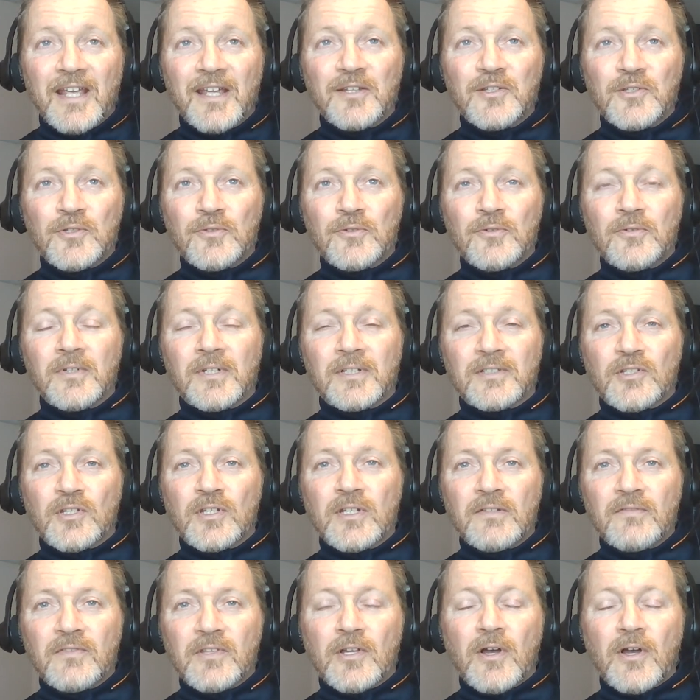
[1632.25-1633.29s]
you
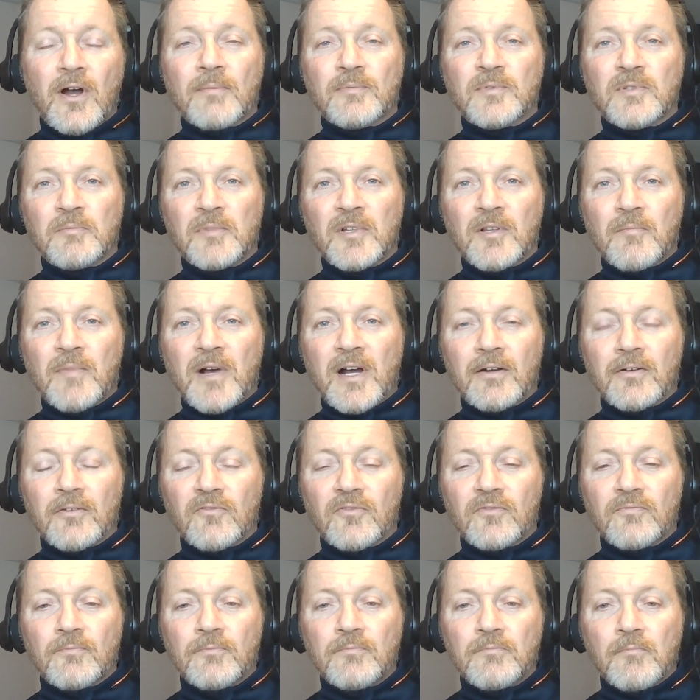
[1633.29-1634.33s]
achieve the optimal amount
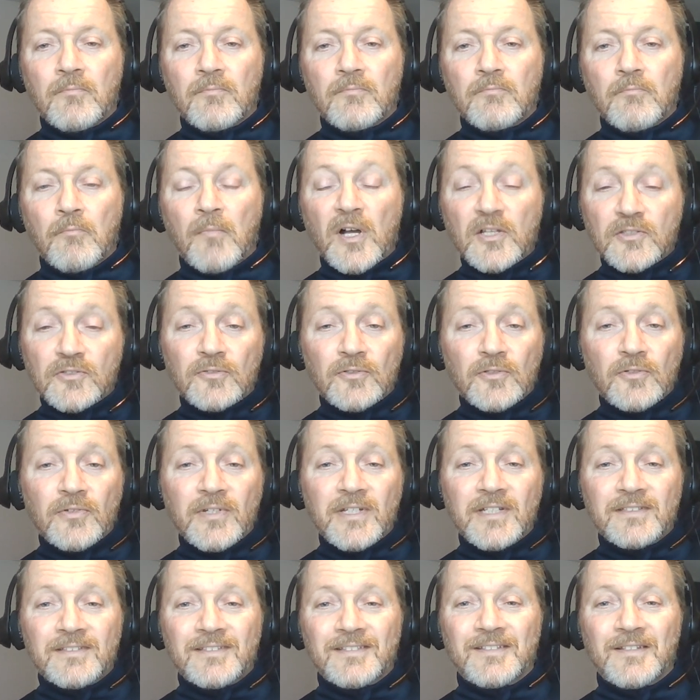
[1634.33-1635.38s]
of muscle
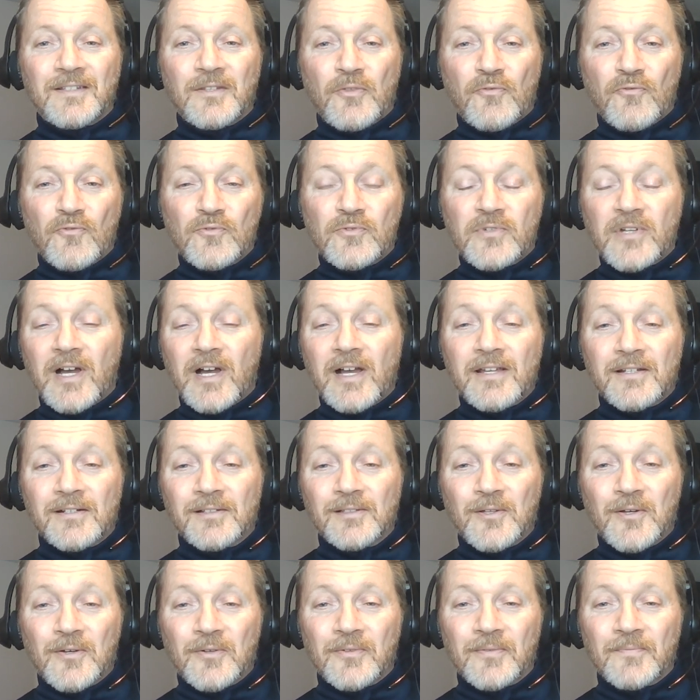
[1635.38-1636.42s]
creatine through diet
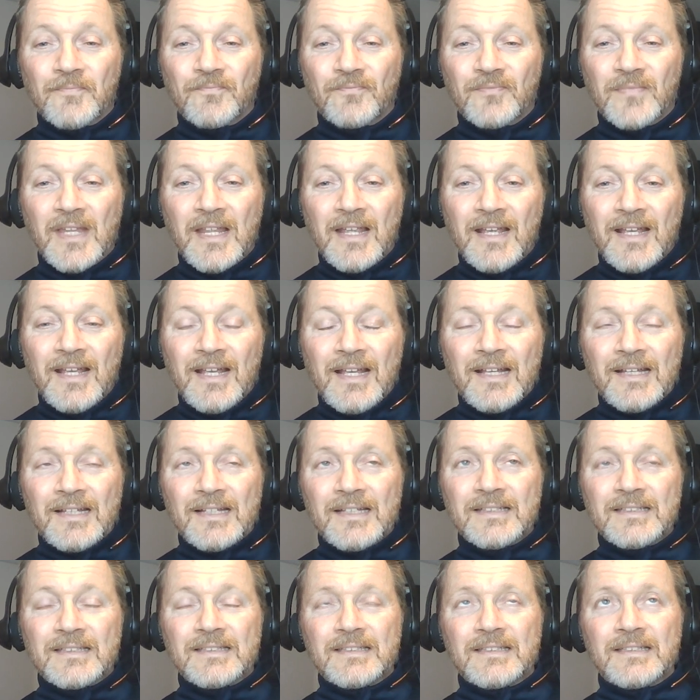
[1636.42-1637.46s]
alone?
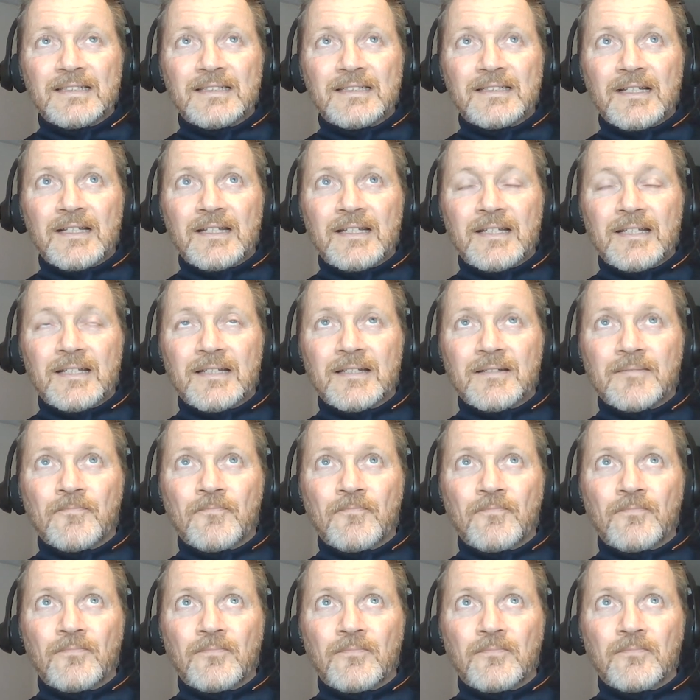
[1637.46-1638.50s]
It,
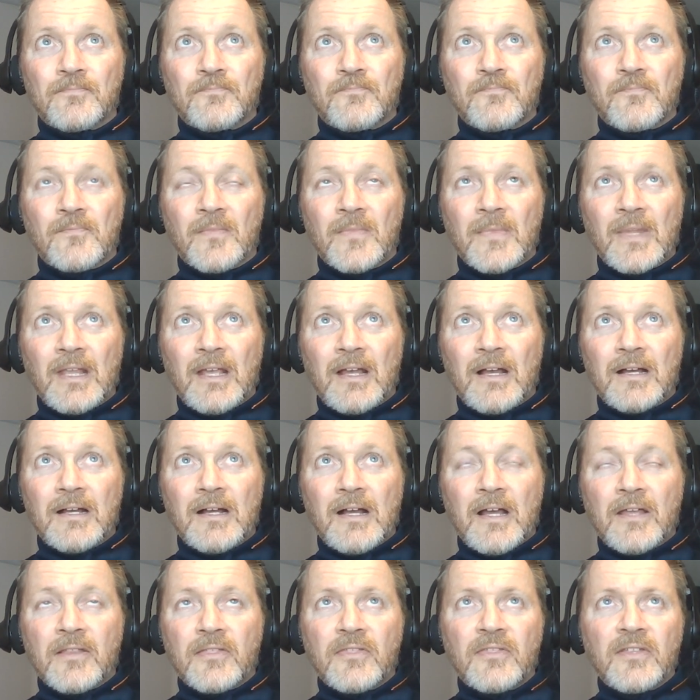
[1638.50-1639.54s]
in,
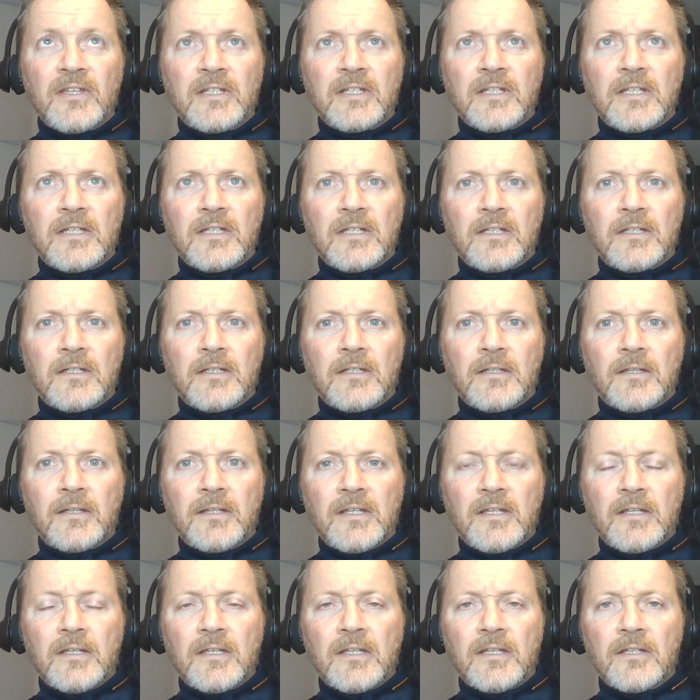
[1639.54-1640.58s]
I think
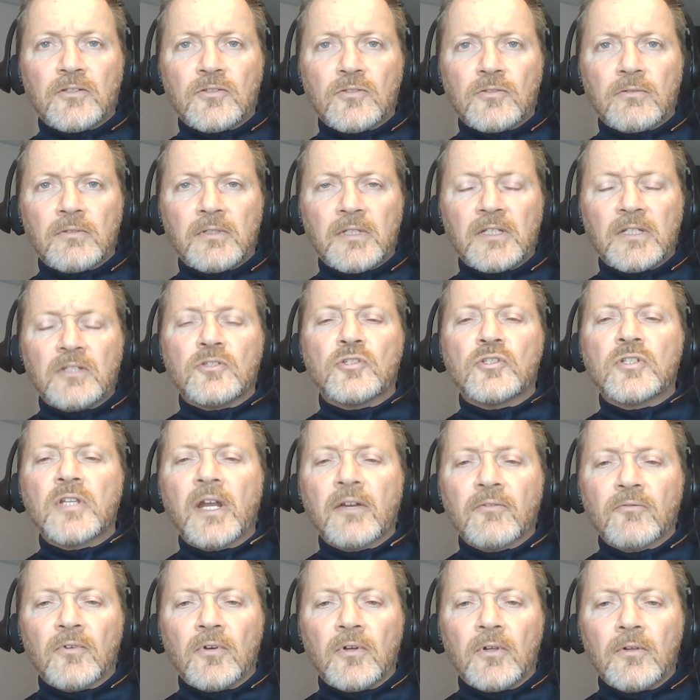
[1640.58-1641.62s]
in, in
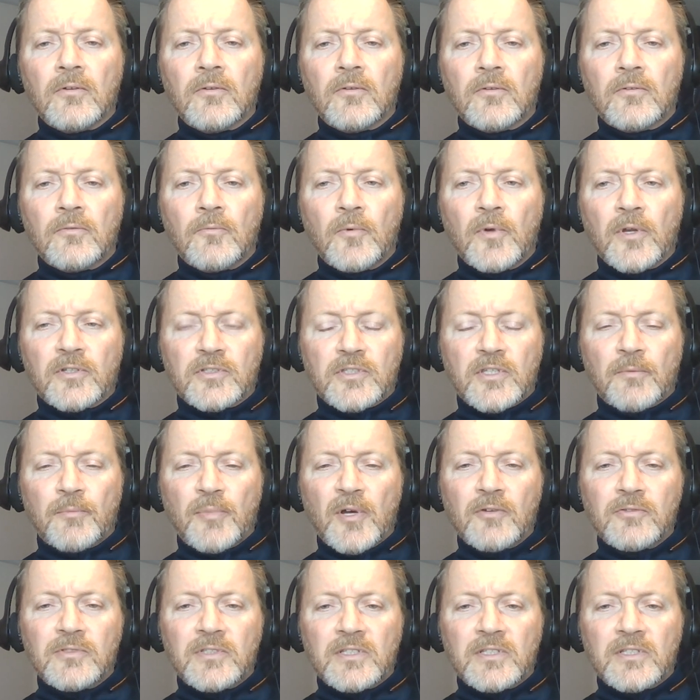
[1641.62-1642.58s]
general, we're supposed to